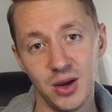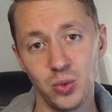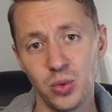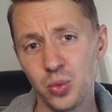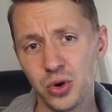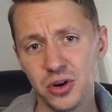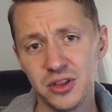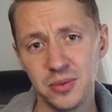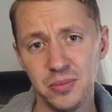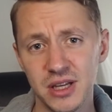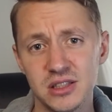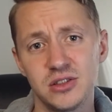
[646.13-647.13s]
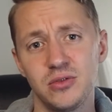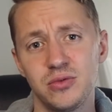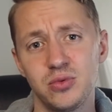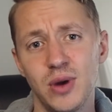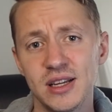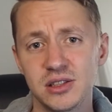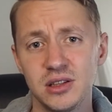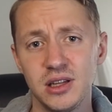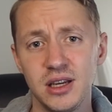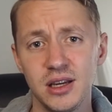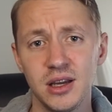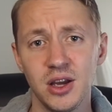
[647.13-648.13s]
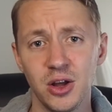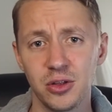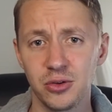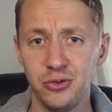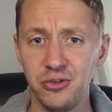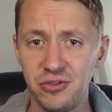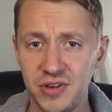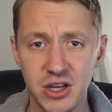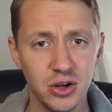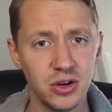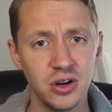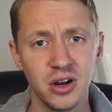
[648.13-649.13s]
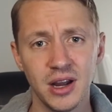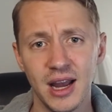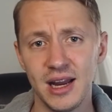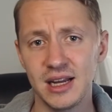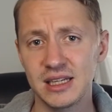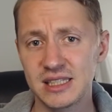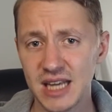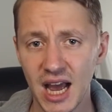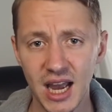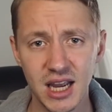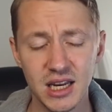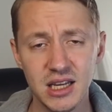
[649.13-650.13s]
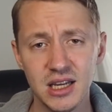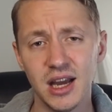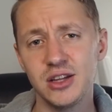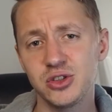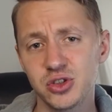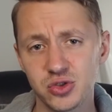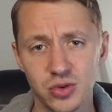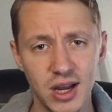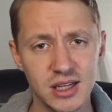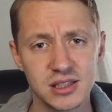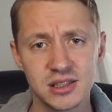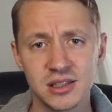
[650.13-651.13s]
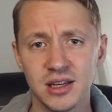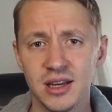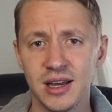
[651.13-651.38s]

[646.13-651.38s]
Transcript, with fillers: When we're in the midst of wrestling through fear and anxiety and stress